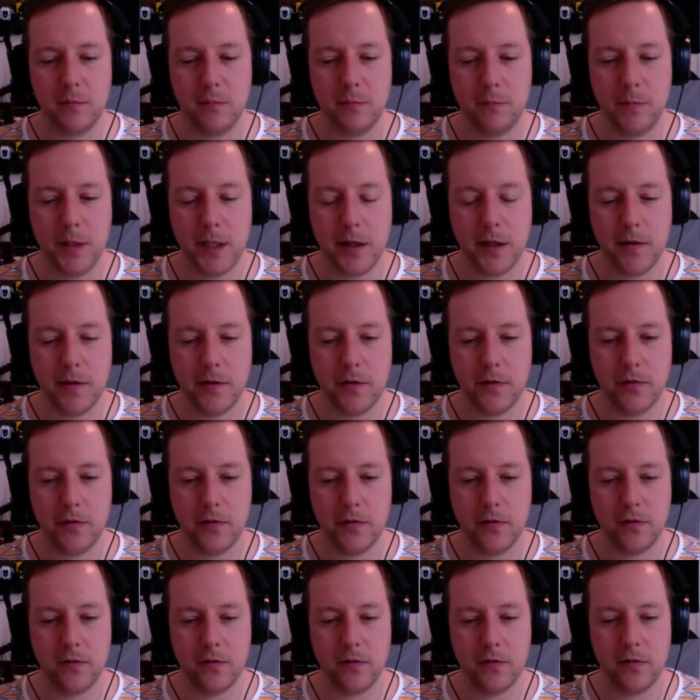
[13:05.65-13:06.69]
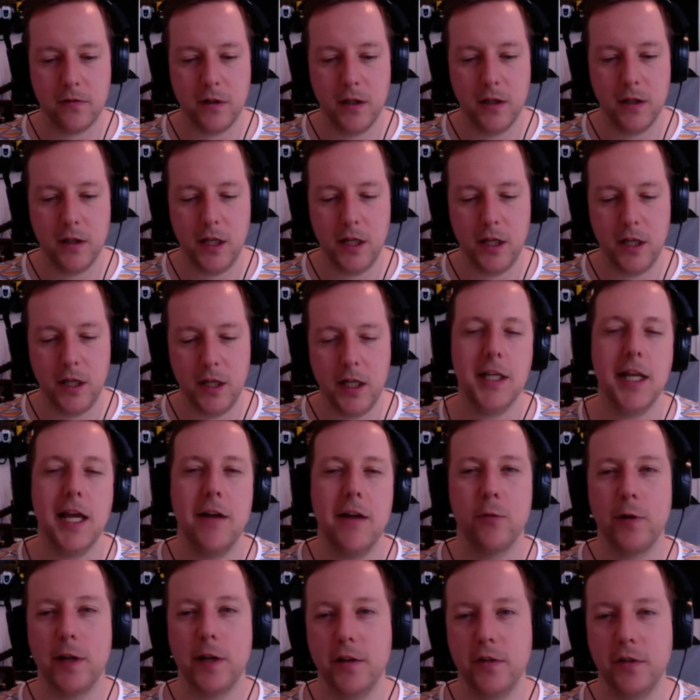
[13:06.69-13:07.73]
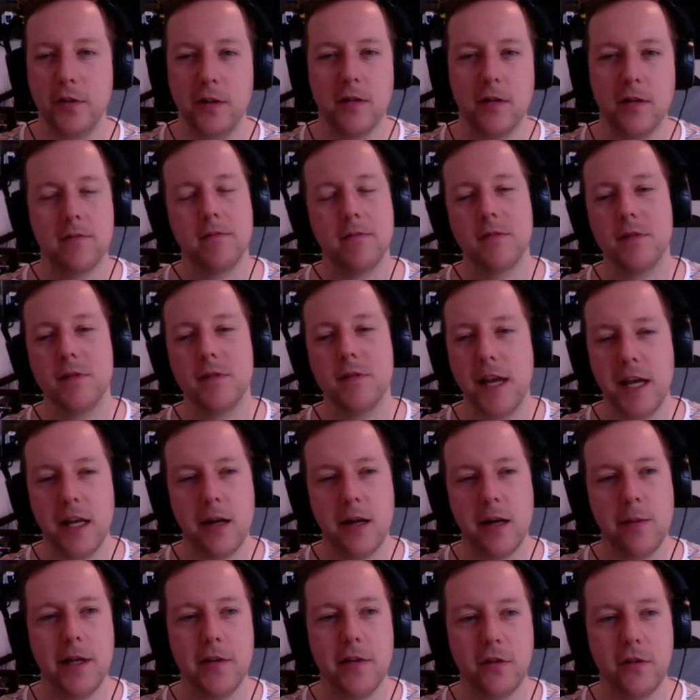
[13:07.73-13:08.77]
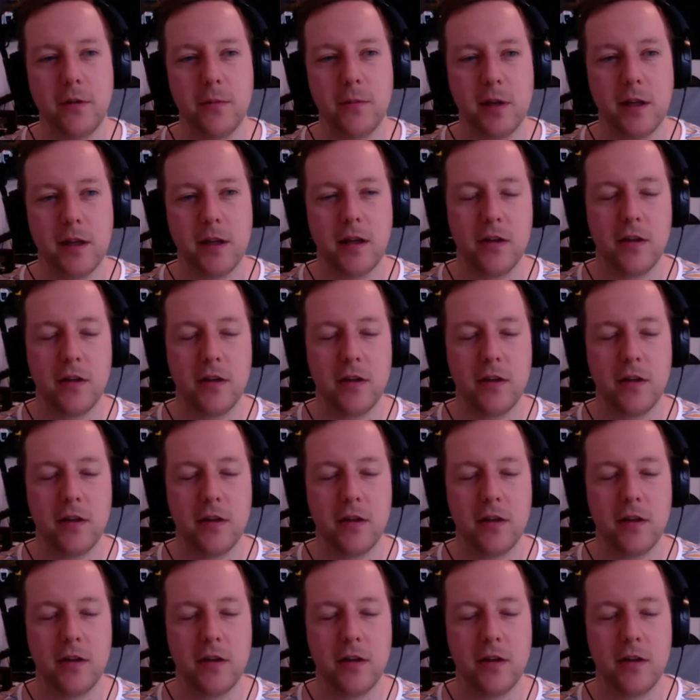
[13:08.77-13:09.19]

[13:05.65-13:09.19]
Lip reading: Because you need to have a reason to animate something.